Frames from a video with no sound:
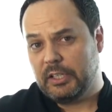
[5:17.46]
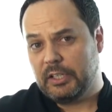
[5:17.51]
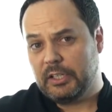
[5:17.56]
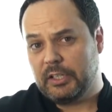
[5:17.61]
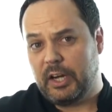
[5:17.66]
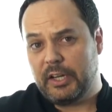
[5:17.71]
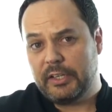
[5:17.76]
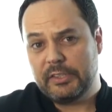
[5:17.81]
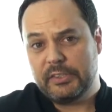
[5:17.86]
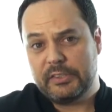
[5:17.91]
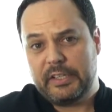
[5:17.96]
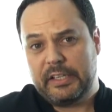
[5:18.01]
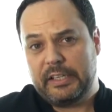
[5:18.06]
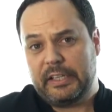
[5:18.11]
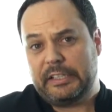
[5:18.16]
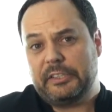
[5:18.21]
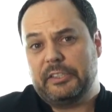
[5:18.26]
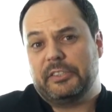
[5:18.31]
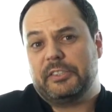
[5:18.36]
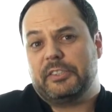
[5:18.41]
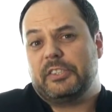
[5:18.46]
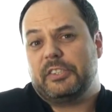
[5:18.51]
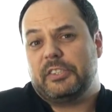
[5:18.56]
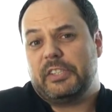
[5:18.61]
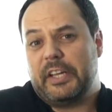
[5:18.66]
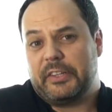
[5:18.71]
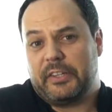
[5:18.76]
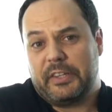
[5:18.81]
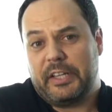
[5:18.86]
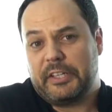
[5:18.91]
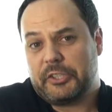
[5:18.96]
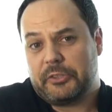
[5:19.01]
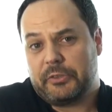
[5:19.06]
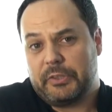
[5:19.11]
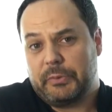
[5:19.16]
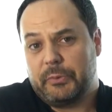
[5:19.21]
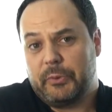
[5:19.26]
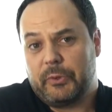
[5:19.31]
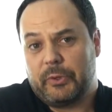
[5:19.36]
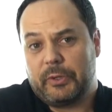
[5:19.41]
God didn't say, like, no, just stay there, that's your
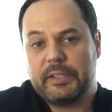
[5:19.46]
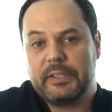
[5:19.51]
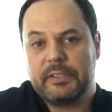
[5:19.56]
reward.